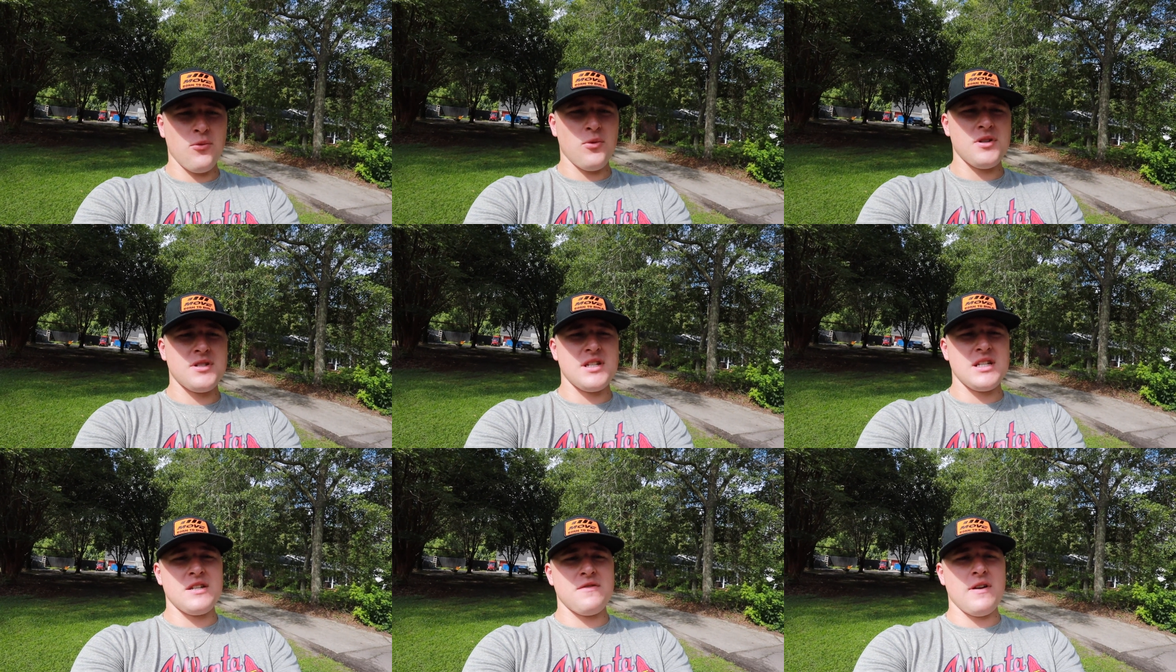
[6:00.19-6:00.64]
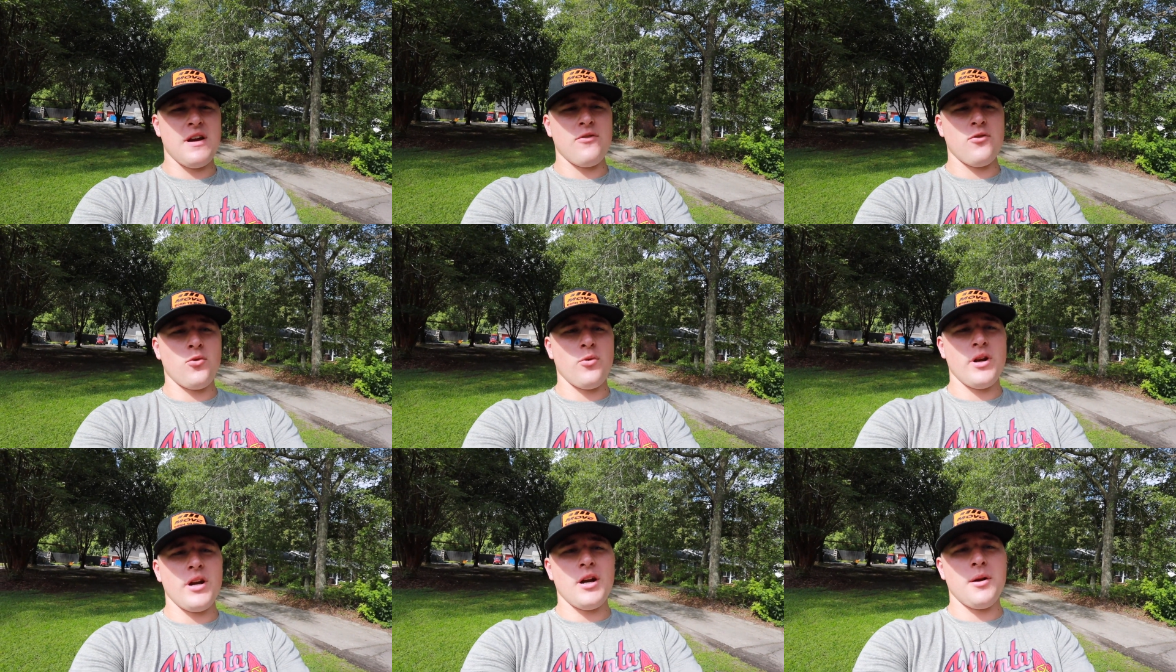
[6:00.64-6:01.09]
165
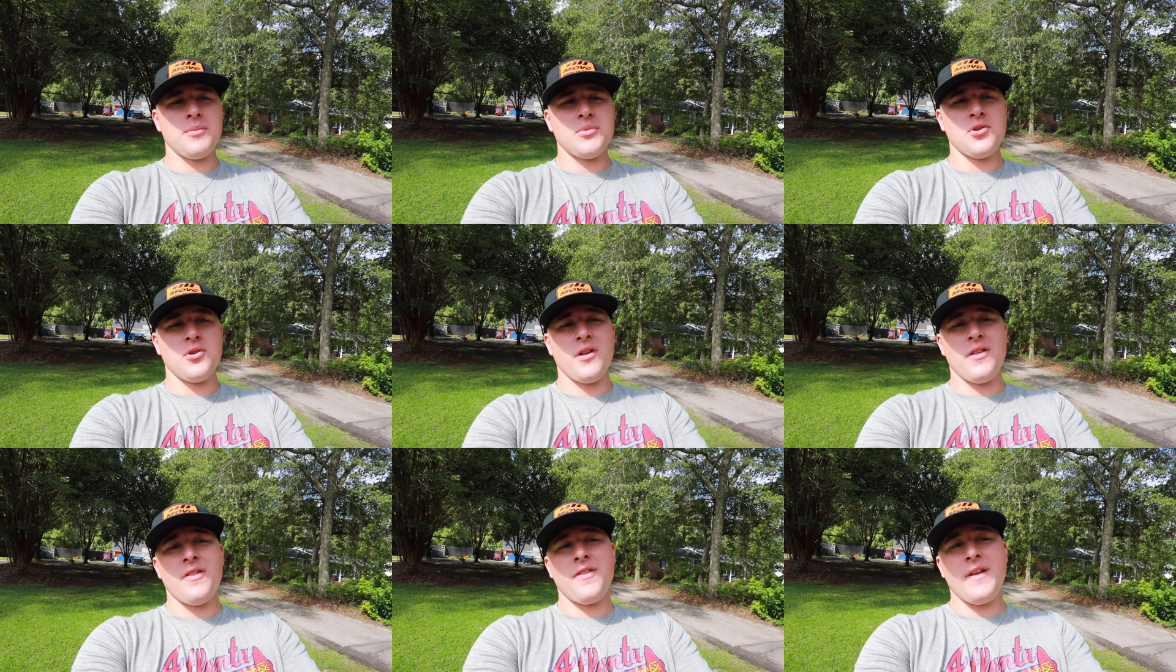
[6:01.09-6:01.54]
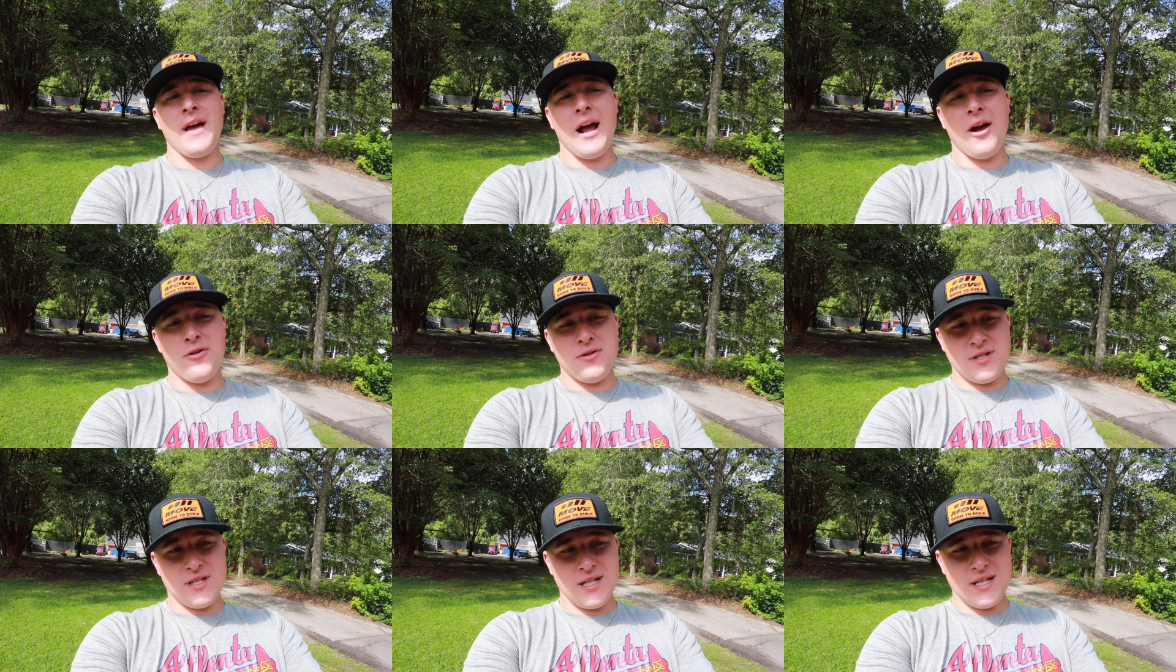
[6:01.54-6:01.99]
are rated up to
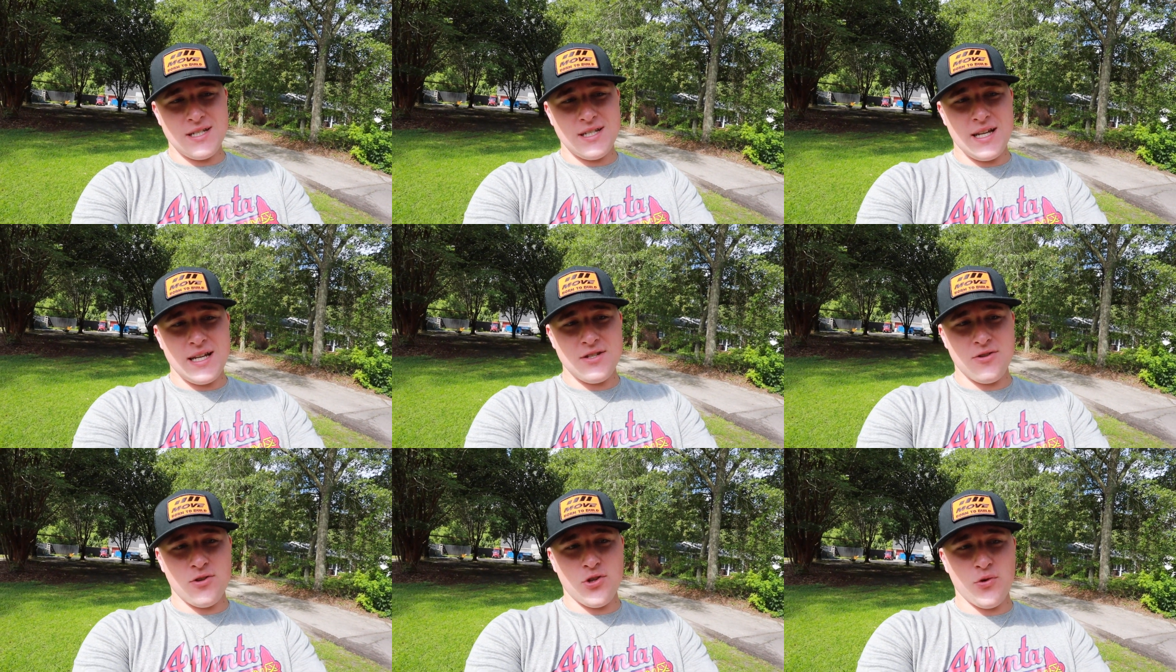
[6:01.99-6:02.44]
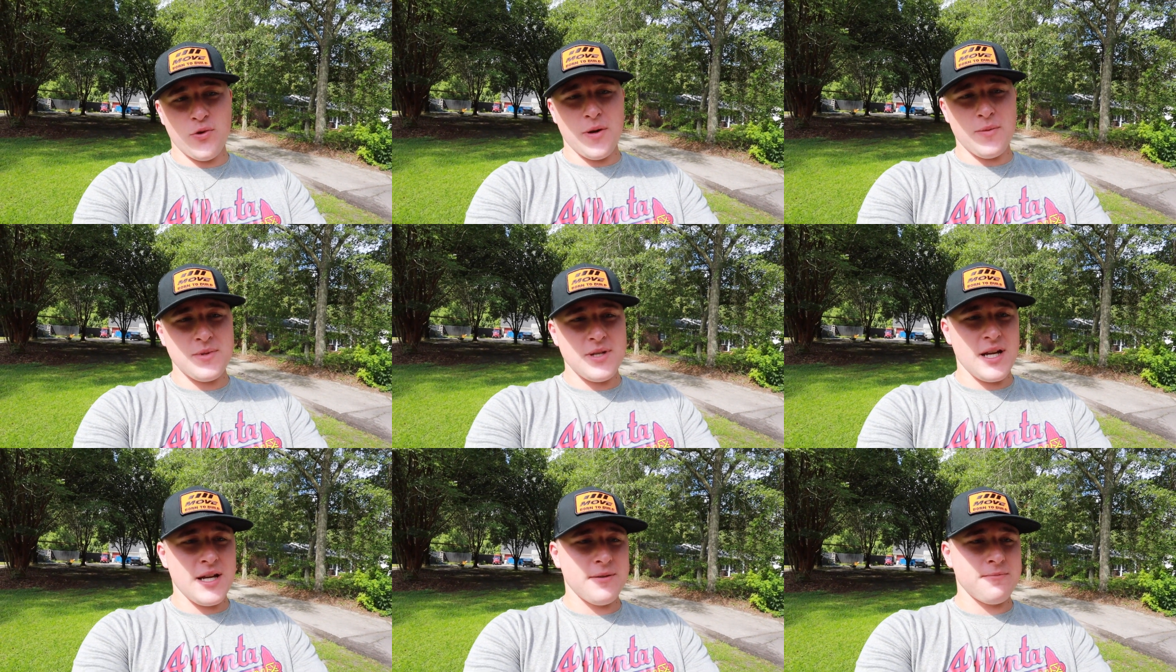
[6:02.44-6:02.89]
1,000, it says on their
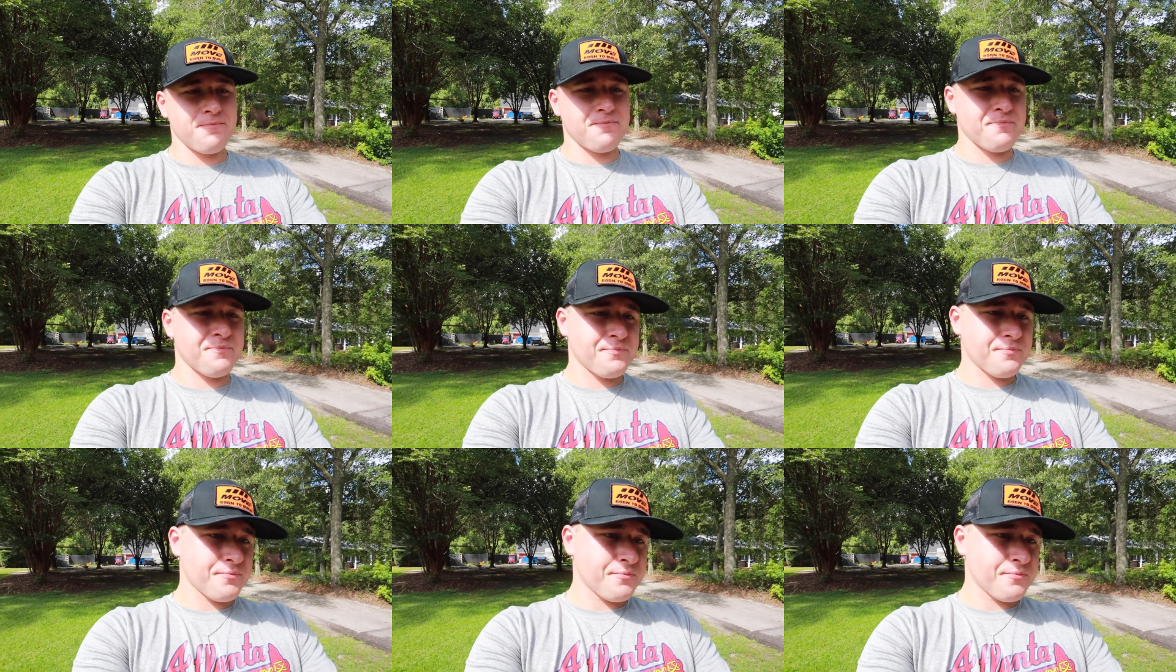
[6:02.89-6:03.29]
website.